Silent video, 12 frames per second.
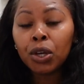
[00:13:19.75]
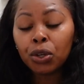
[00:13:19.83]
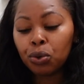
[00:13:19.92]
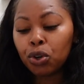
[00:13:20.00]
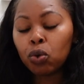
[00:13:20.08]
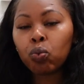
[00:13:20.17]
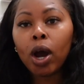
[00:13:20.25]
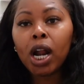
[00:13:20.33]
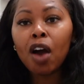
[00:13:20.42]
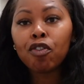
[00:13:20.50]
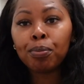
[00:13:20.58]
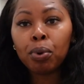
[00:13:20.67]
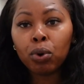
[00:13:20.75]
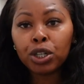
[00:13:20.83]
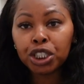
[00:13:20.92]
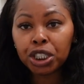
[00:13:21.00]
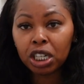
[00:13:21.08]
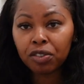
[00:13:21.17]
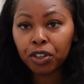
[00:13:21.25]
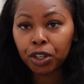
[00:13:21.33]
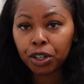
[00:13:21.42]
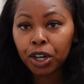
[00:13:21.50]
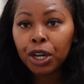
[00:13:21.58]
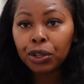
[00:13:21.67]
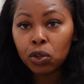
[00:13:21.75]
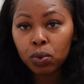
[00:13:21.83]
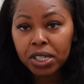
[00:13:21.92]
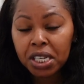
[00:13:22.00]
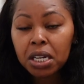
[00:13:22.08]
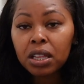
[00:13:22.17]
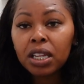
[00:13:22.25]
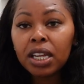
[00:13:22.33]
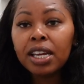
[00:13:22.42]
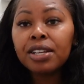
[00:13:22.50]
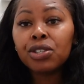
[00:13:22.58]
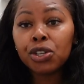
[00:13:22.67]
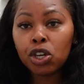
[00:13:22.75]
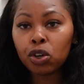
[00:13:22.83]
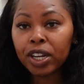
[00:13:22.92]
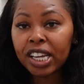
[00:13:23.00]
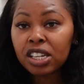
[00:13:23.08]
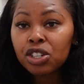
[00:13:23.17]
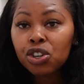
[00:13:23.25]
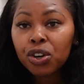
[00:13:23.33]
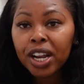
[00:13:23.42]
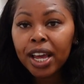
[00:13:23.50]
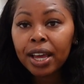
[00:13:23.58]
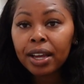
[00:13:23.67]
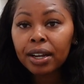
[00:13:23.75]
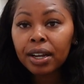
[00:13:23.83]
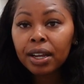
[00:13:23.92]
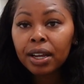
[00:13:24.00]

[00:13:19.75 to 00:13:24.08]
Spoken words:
You can write off a portion of your utilities, your internet.